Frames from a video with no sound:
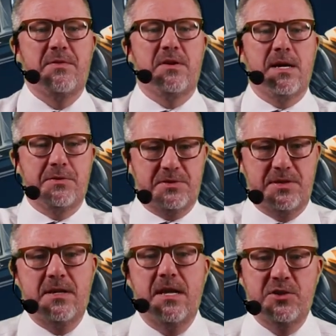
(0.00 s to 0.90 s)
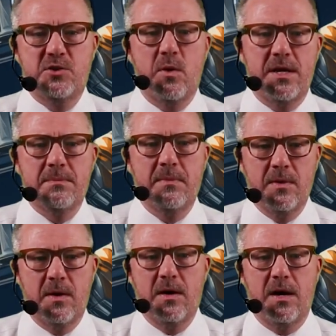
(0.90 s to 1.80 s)
If you're interested in
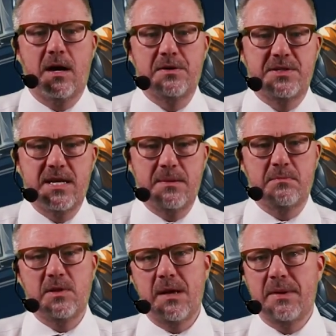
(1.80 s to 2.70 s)
joining our team,